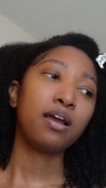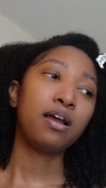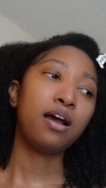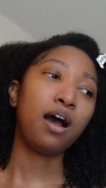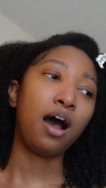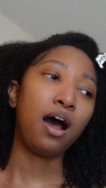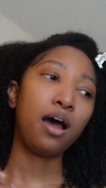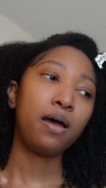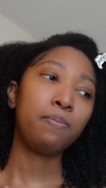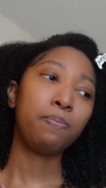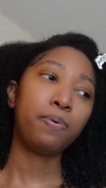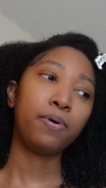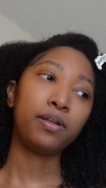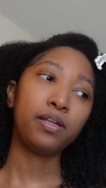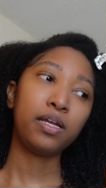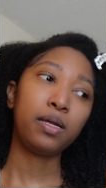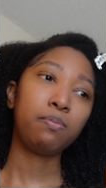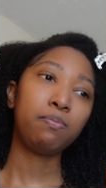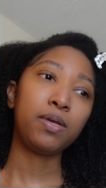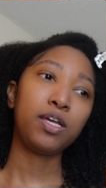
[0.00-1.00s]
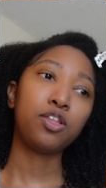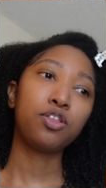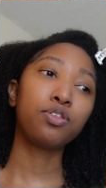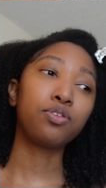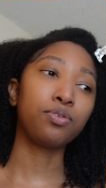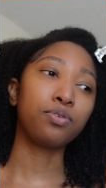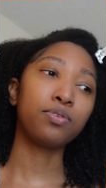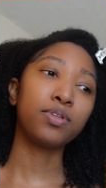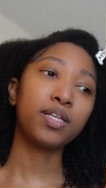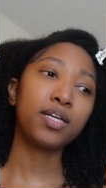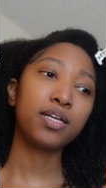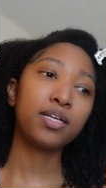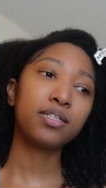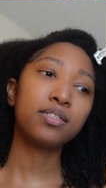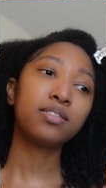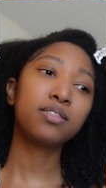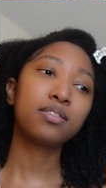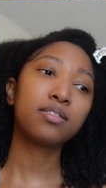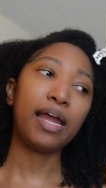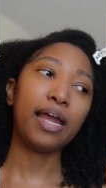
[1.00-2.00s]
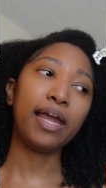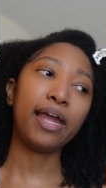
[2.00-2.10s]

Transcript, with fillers: God pulling me through this,